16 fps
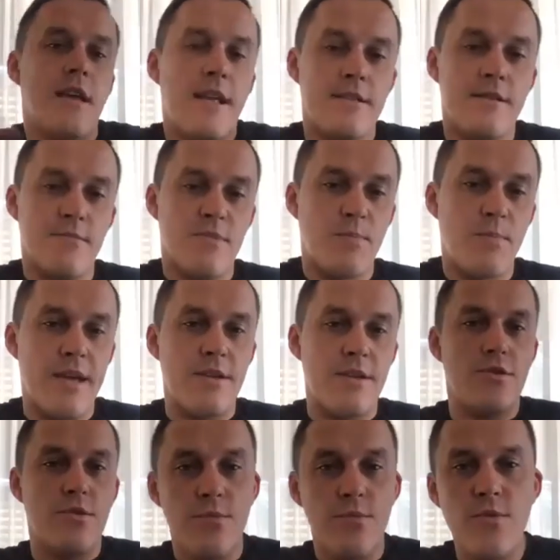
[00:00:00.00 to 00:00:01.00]
had some space
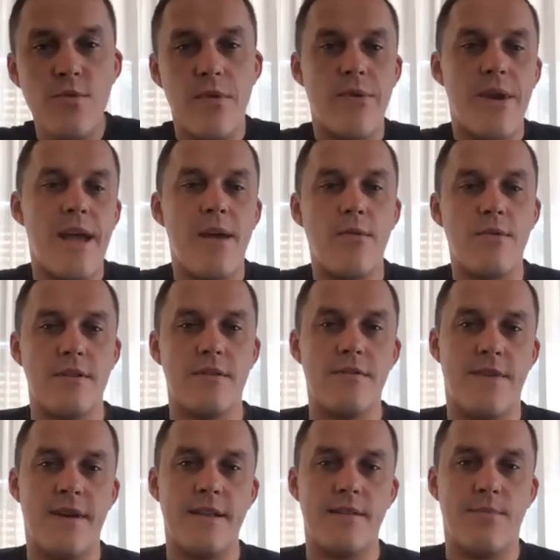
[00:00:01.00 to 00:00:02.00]
to move around and
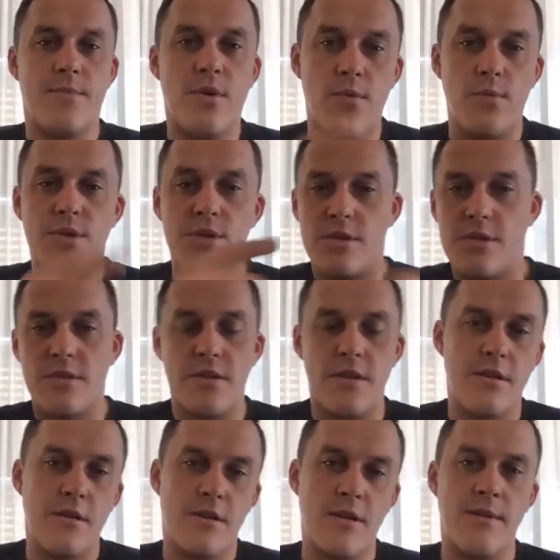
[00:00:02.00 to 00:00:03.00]
find the ball, which is
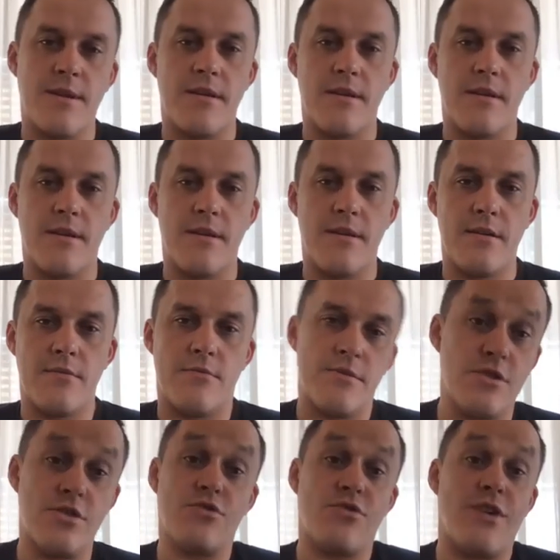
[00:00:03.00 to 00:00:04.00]

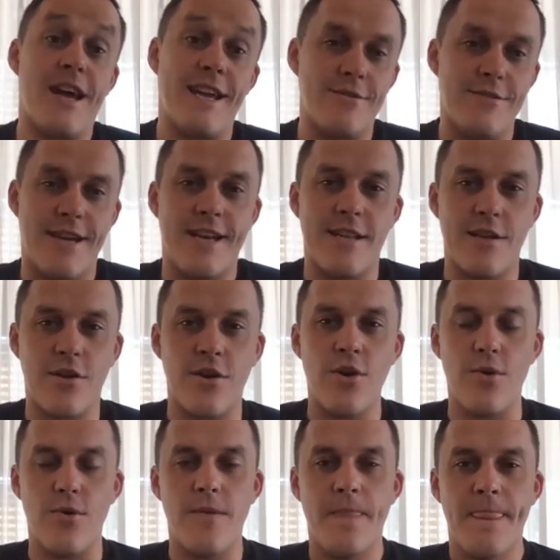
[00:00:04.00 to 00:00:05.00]
which is trying to get in the
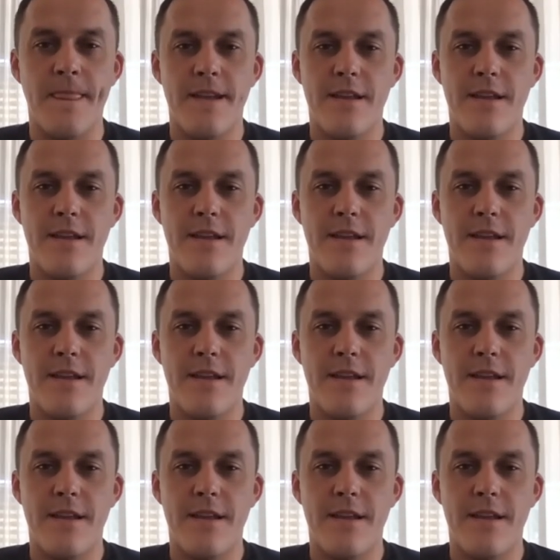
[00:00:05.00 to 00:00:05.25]
goal.